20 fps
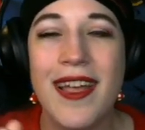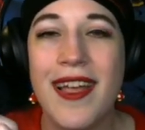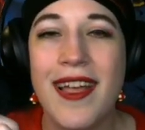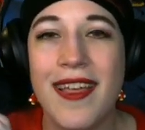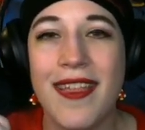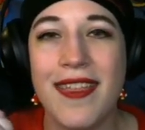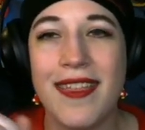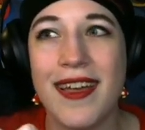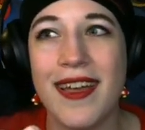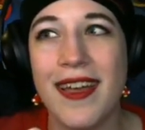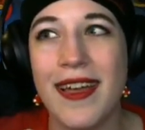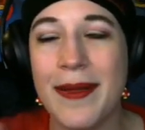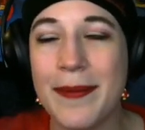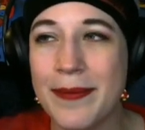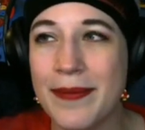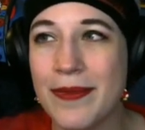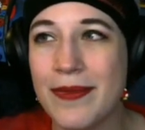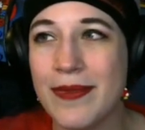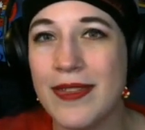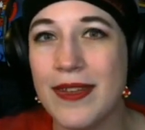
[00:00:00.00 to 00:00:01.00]
the
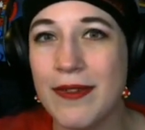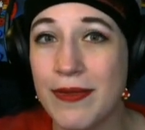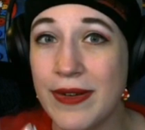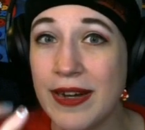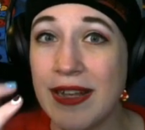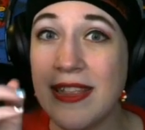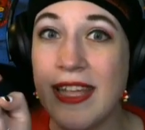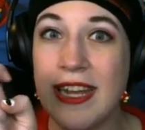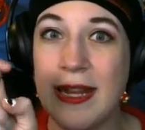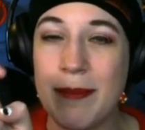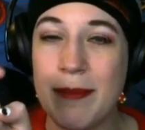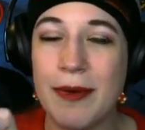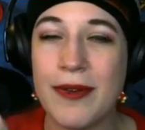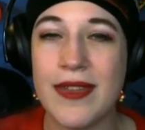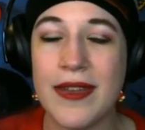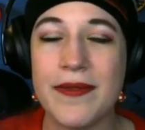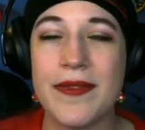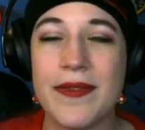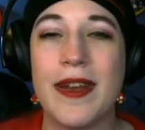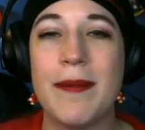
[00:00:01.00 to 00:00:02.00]
real any
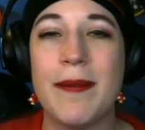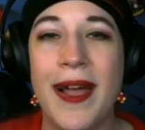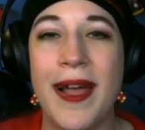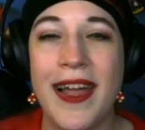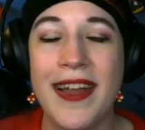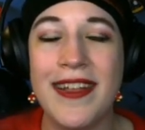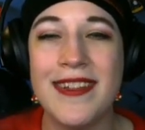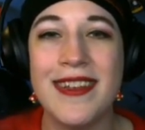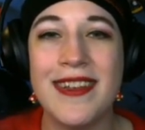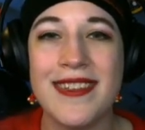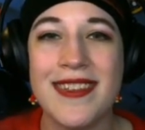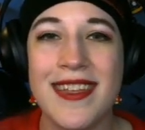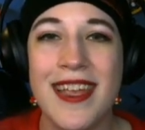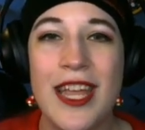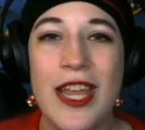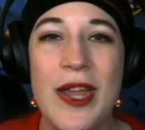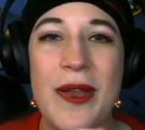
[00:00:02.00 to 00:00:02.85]
percent run behind this,